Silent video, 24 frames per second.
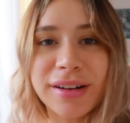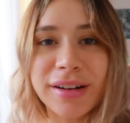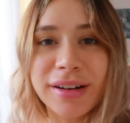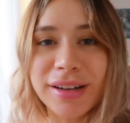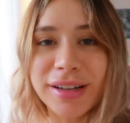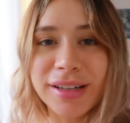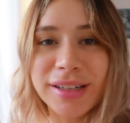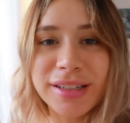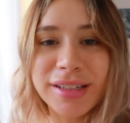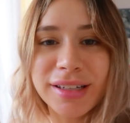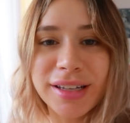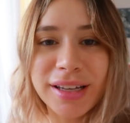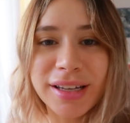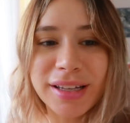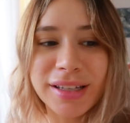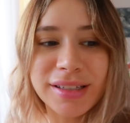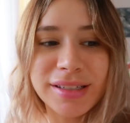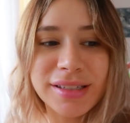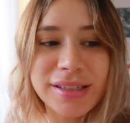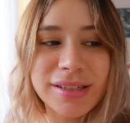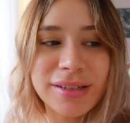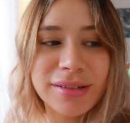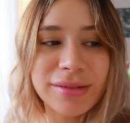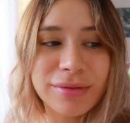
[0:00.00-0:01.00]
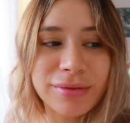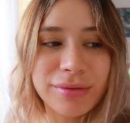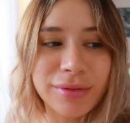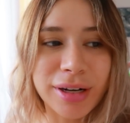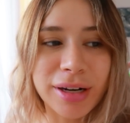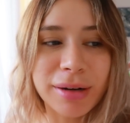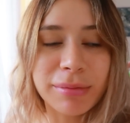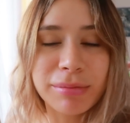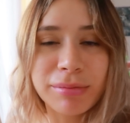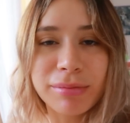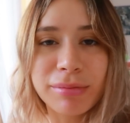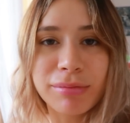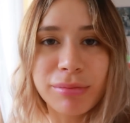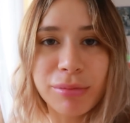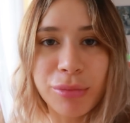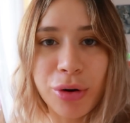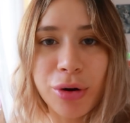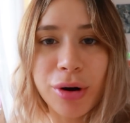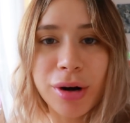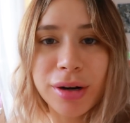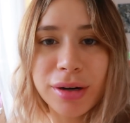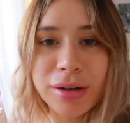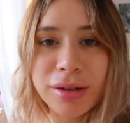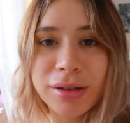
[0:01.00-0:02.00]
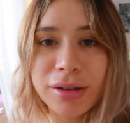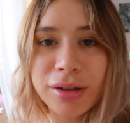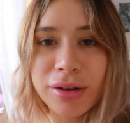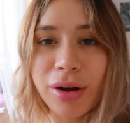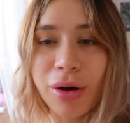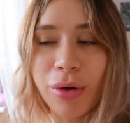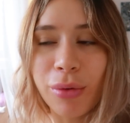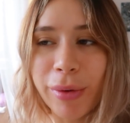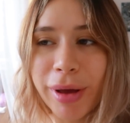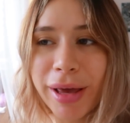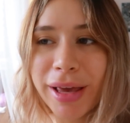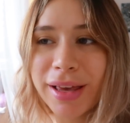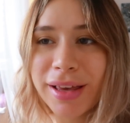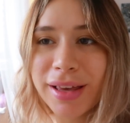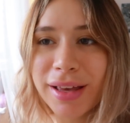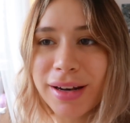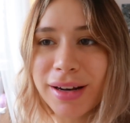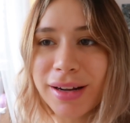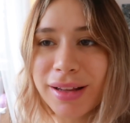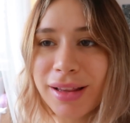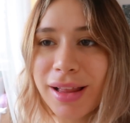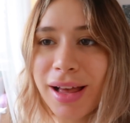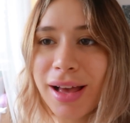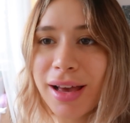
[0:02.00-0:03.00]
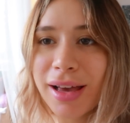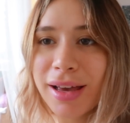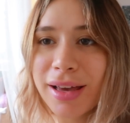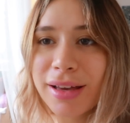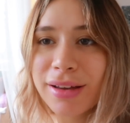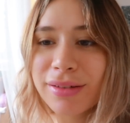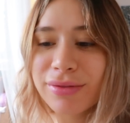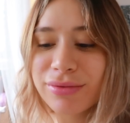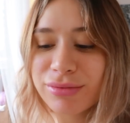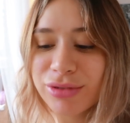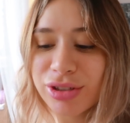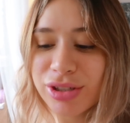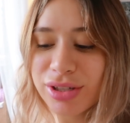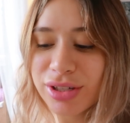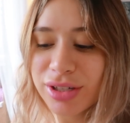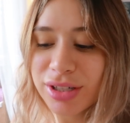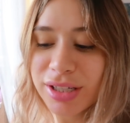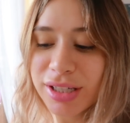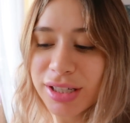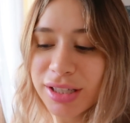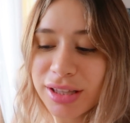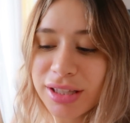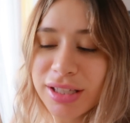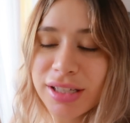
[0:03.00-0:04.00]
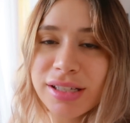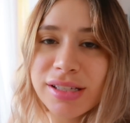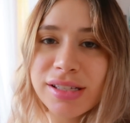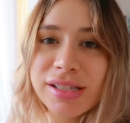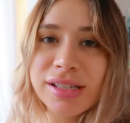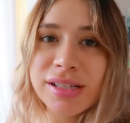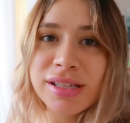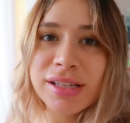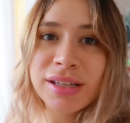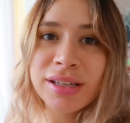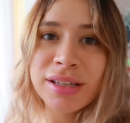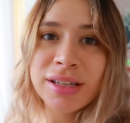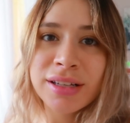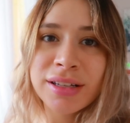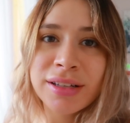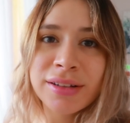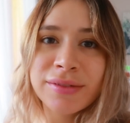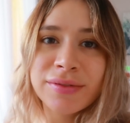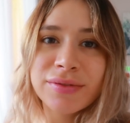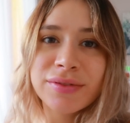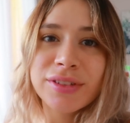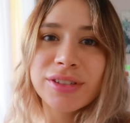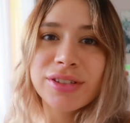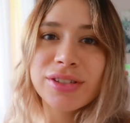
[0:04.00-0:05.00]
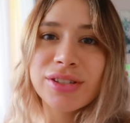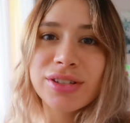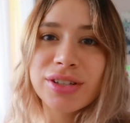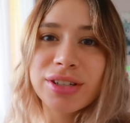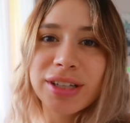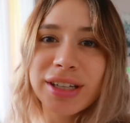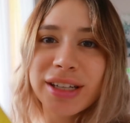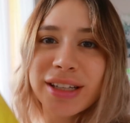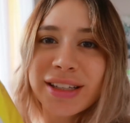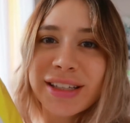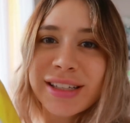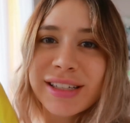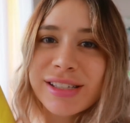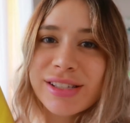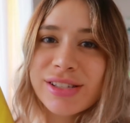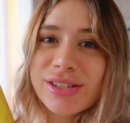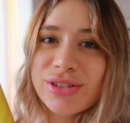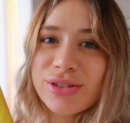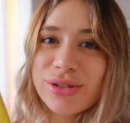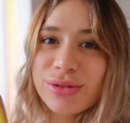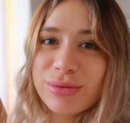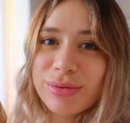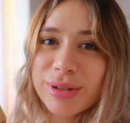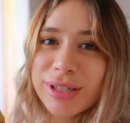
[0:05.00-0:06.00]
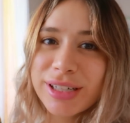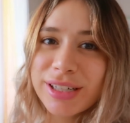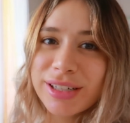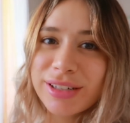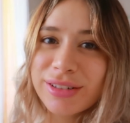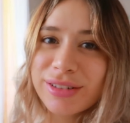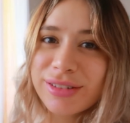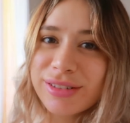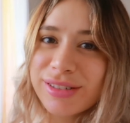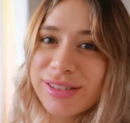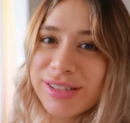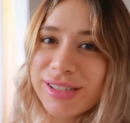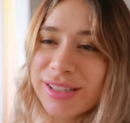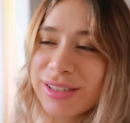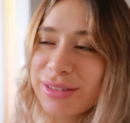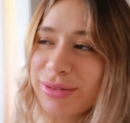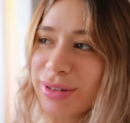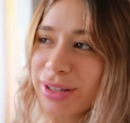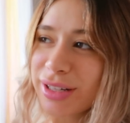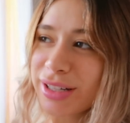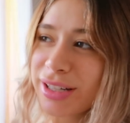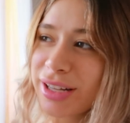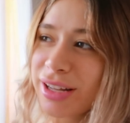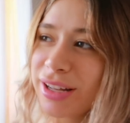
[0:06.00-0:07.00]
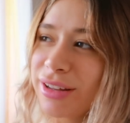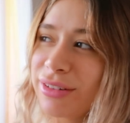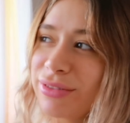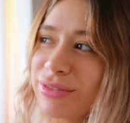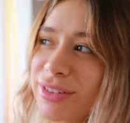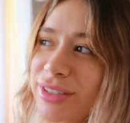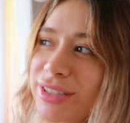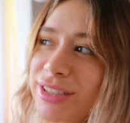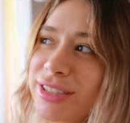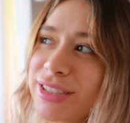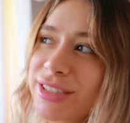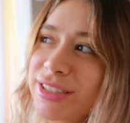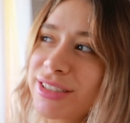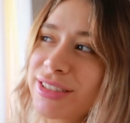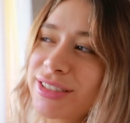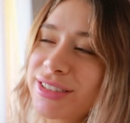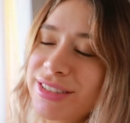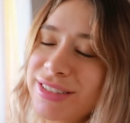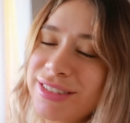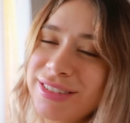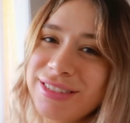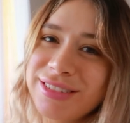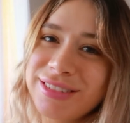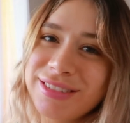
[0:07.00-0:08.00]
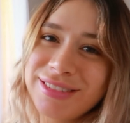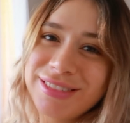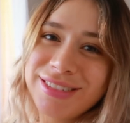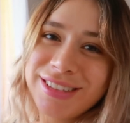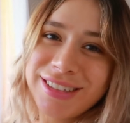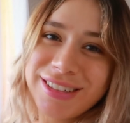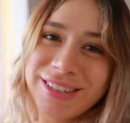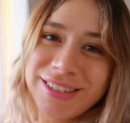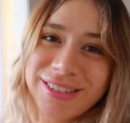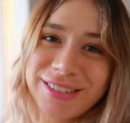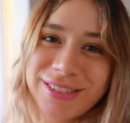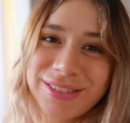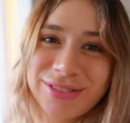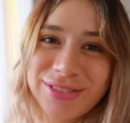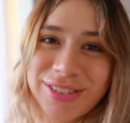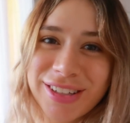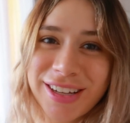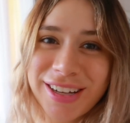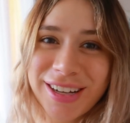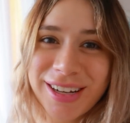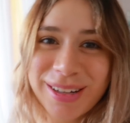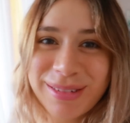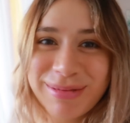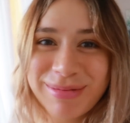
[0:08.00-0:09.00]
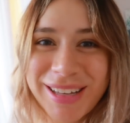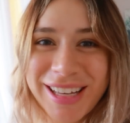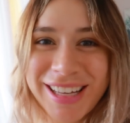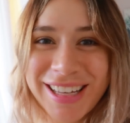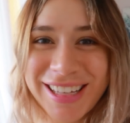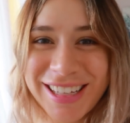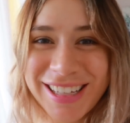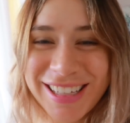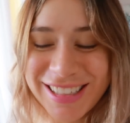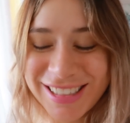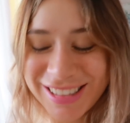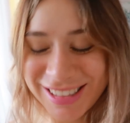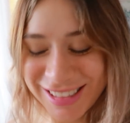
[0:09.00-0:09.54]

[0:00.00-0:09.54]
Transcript: on. And when I'm more awake and alive, I'm just going to eat these. I'm just going to eat these Doritos and recover. Oh no, Vlogmas.